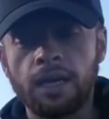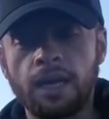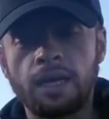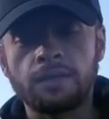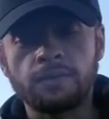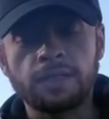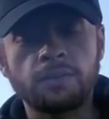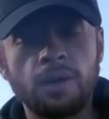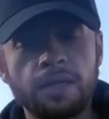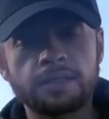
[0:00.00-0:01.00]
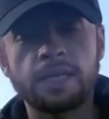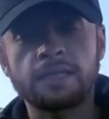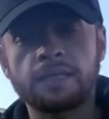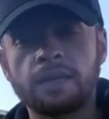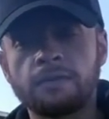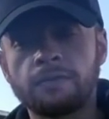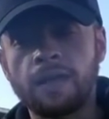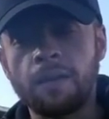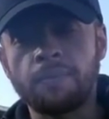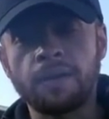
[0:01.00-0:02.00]
And the reason why I say to get a
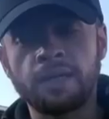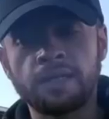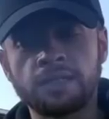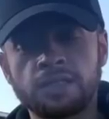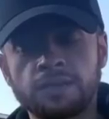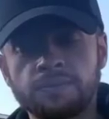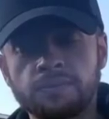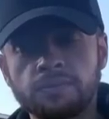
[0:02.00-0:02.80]
flatbed is,